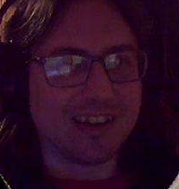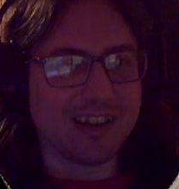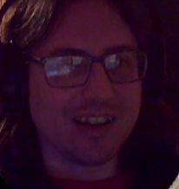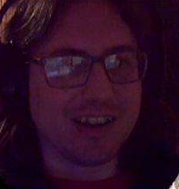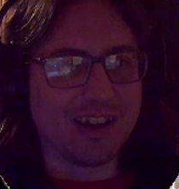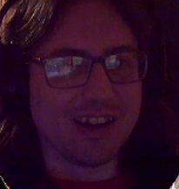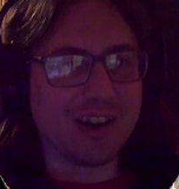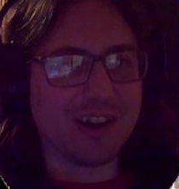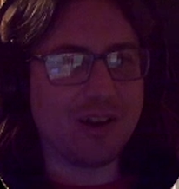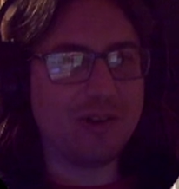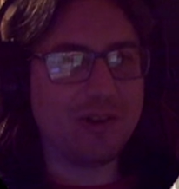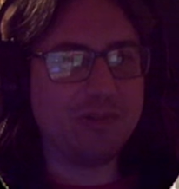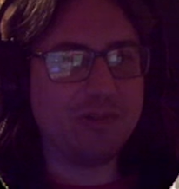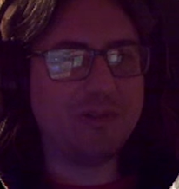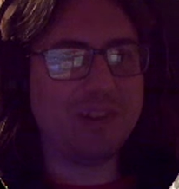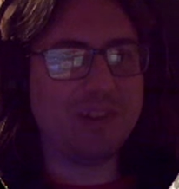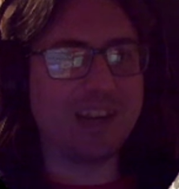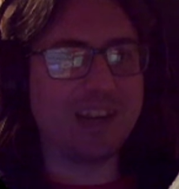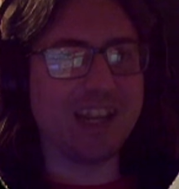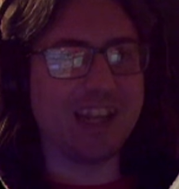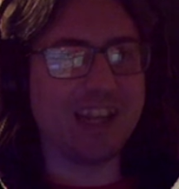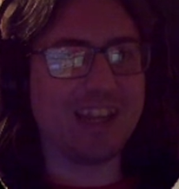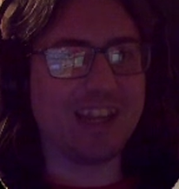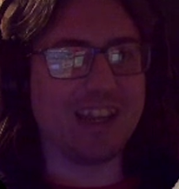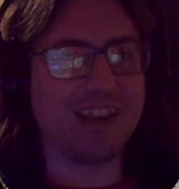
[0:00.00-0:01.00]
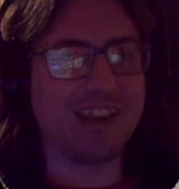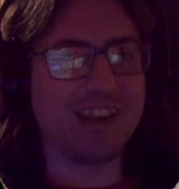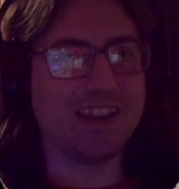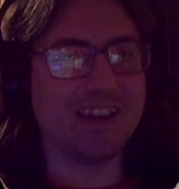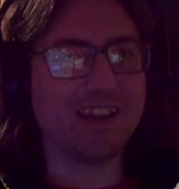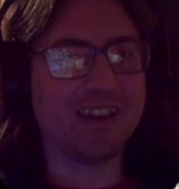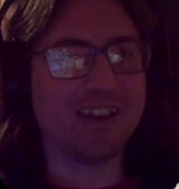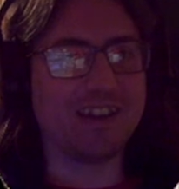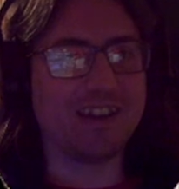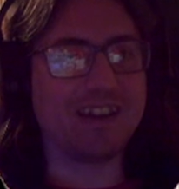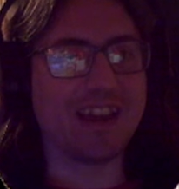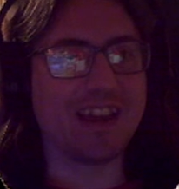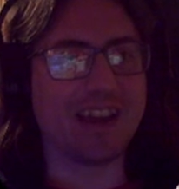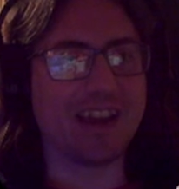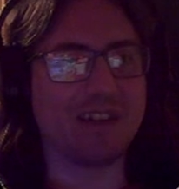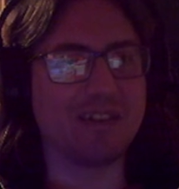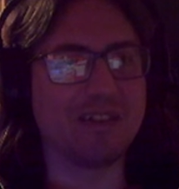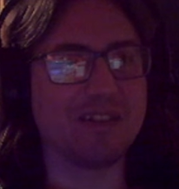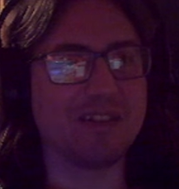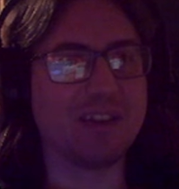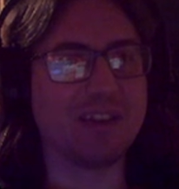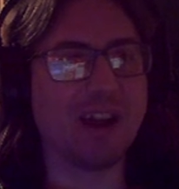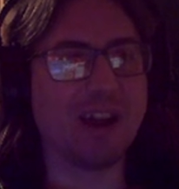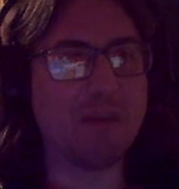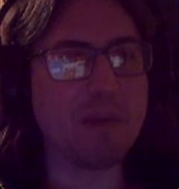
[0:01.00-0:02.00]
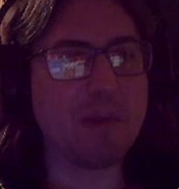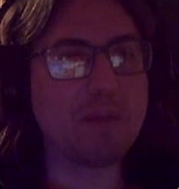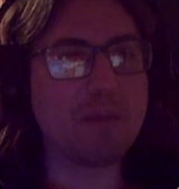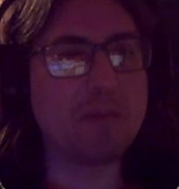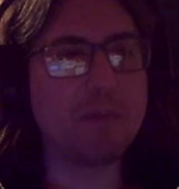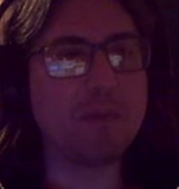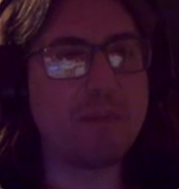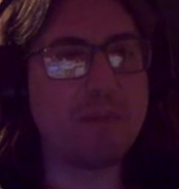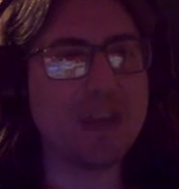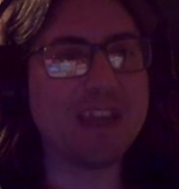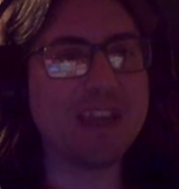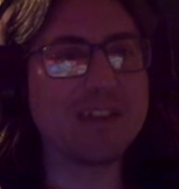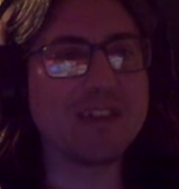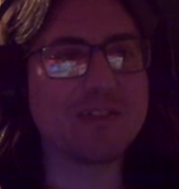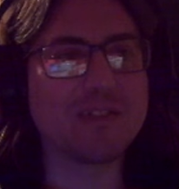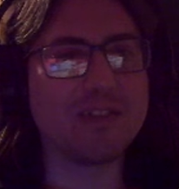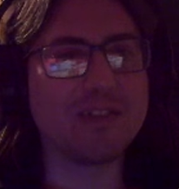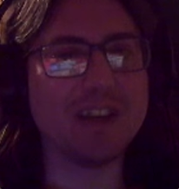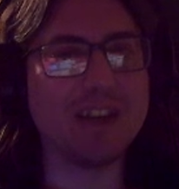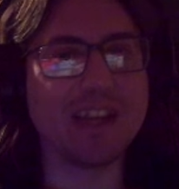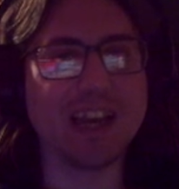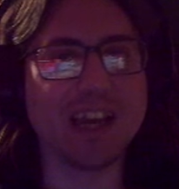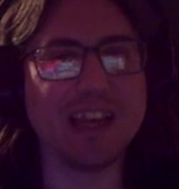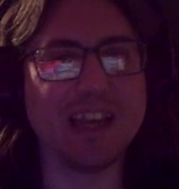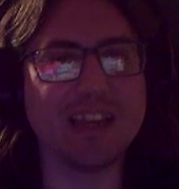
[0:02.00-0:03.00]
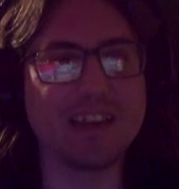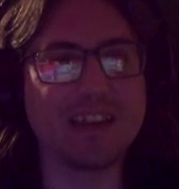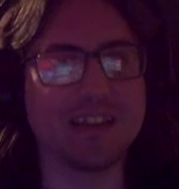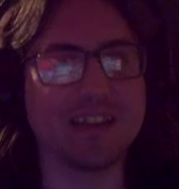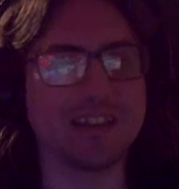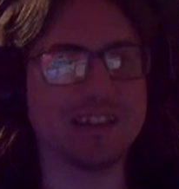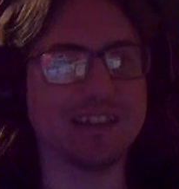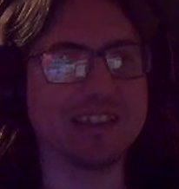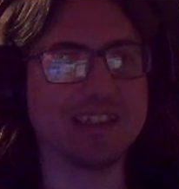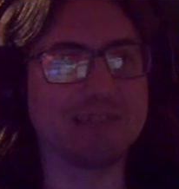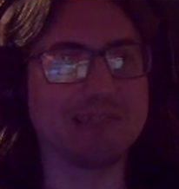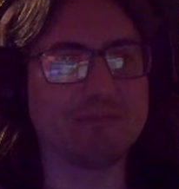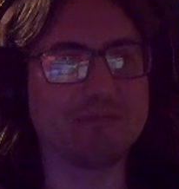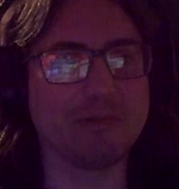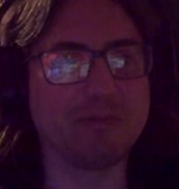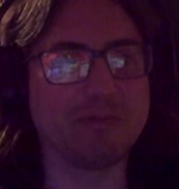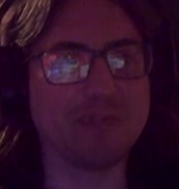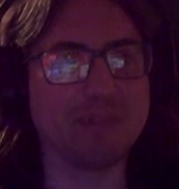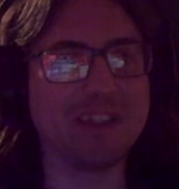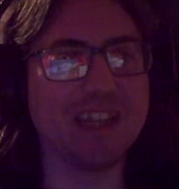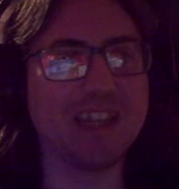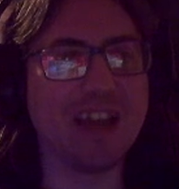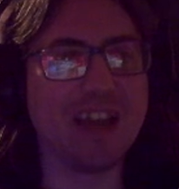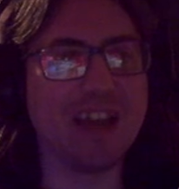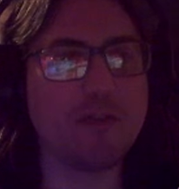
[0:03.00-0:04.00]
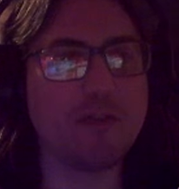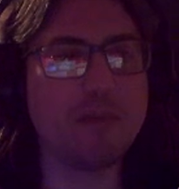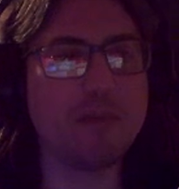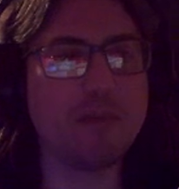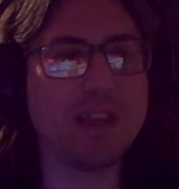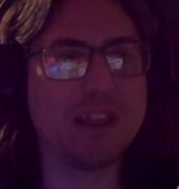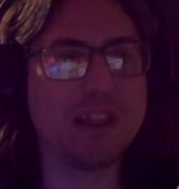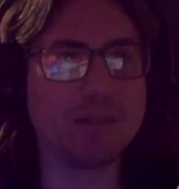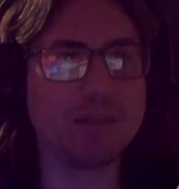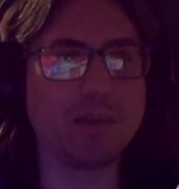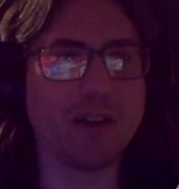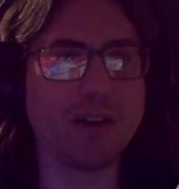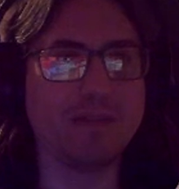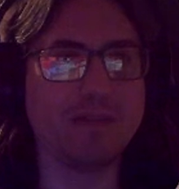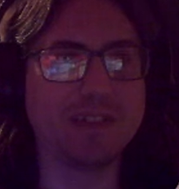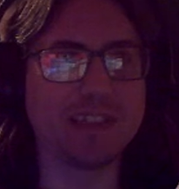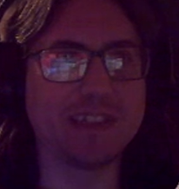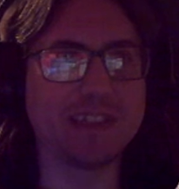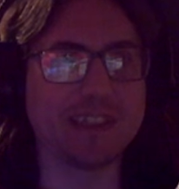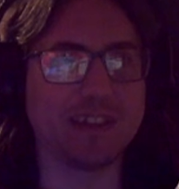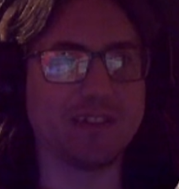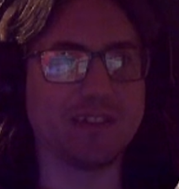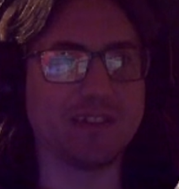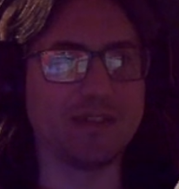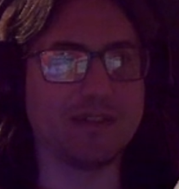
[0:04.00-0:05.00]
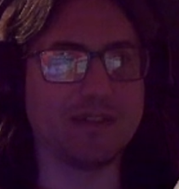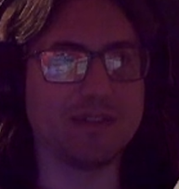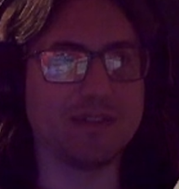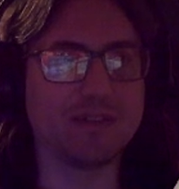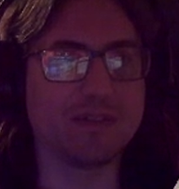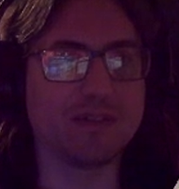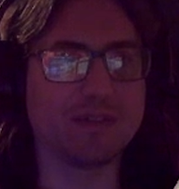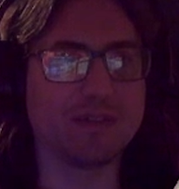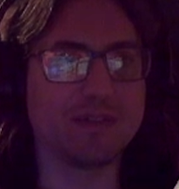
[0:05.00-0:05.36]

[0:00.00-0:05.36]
Holy. Okay, I mean, we beat Green Acres, but we never beat the Bone Zone.